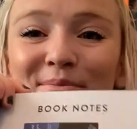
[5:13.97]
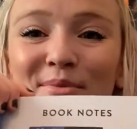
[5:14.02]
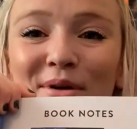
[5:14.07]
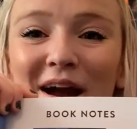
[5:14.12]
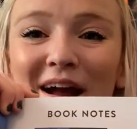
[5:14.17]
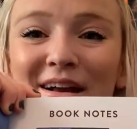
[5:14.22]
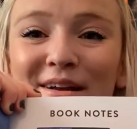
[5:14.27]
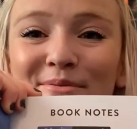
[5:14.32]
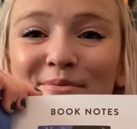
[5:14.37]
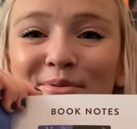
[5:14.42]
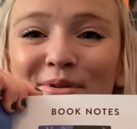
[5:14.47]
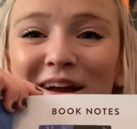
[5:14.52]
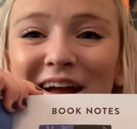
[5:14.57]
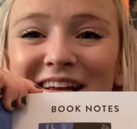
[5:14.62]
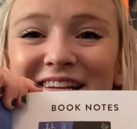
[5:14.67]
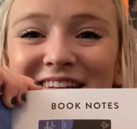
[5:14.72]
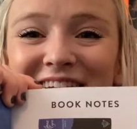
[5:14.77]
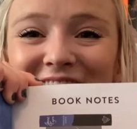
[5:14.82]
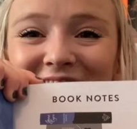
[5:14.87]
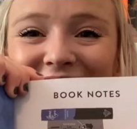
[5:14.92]
Pride and
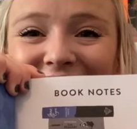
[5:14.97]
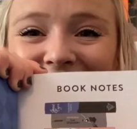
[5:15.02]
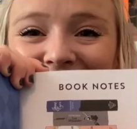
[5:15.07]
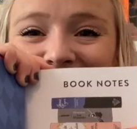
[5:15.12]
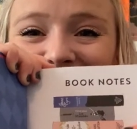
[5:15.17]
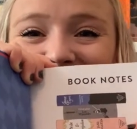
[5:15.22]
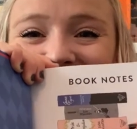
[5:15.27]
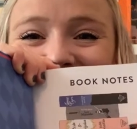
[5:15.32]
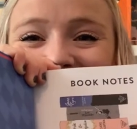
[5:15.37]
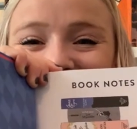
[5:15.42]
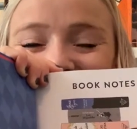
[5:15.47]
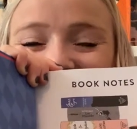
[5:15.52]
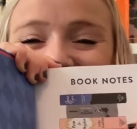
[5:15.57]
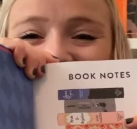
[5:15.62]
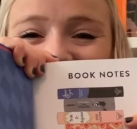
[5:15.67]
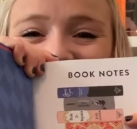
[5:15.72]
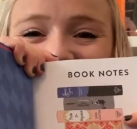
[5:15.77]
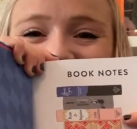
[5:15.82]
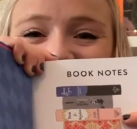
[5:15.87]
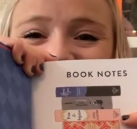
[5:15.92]
Prejudice.
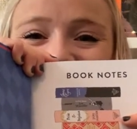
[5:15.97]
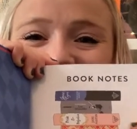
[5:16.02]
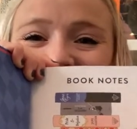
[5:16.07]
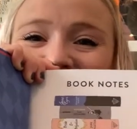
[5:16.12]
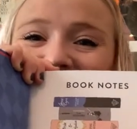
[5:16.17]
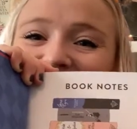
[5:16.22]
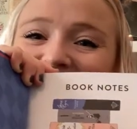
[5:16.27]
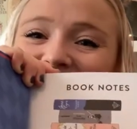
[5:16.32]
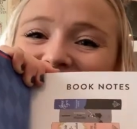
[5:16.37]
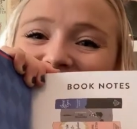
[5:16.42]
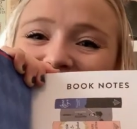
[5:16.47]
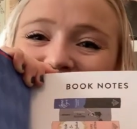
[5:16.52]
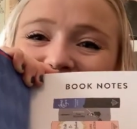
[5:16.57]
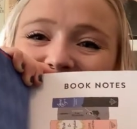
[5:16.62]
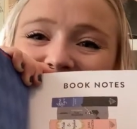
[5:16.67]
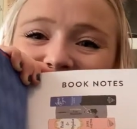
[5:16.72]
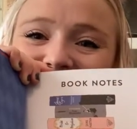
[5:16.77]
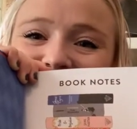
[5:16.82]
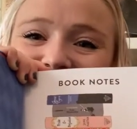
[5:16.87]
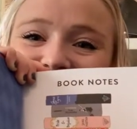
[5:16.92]

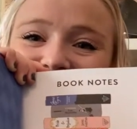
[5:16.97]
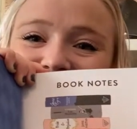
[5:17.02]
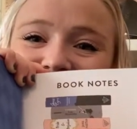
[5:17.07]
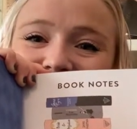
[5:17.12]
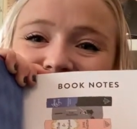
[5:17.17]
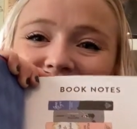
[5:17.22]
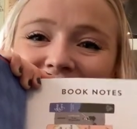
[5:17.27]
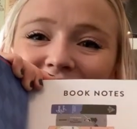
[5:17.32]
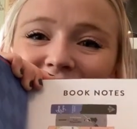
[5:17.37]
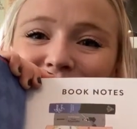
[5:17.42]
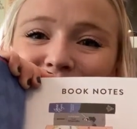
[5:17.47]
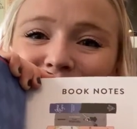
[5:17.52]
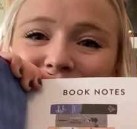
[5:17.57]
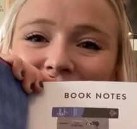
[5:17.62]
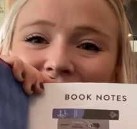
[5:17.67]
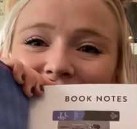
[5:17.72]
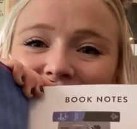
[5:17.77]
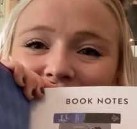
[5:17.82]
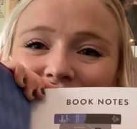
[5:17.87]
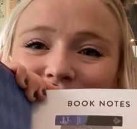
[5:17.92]
Anyways, oh
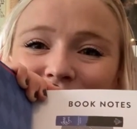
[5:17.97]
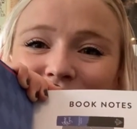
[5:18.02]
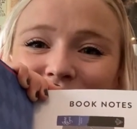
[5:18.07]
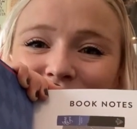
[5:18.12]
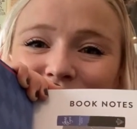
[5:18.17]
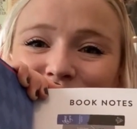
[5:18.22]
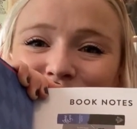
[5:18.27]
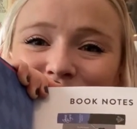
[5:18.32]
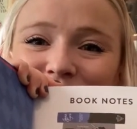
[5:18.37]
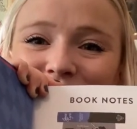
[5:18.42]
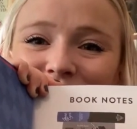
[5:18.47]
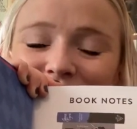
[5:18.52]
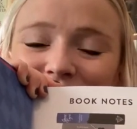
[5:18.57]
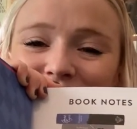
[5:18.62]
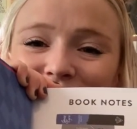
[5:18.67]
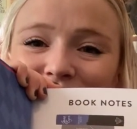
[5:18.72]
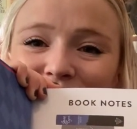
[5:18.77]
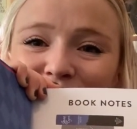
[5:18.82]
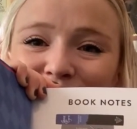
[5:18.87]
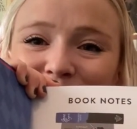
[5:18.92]
yeah, I own this
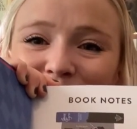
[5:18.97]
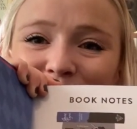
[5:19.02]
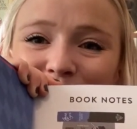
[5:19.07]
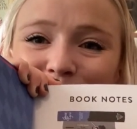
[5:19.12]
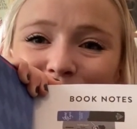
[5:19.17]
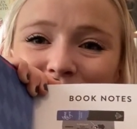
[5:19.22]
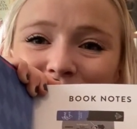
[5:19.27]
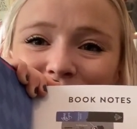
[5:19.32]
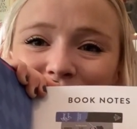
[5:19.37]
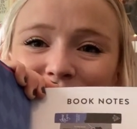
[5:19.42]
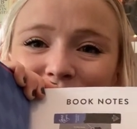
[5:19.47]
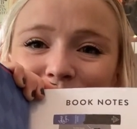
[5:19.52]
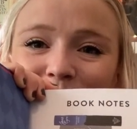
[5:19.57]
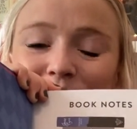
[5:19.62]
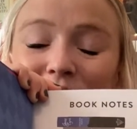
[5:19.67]
version too, Middlemarch.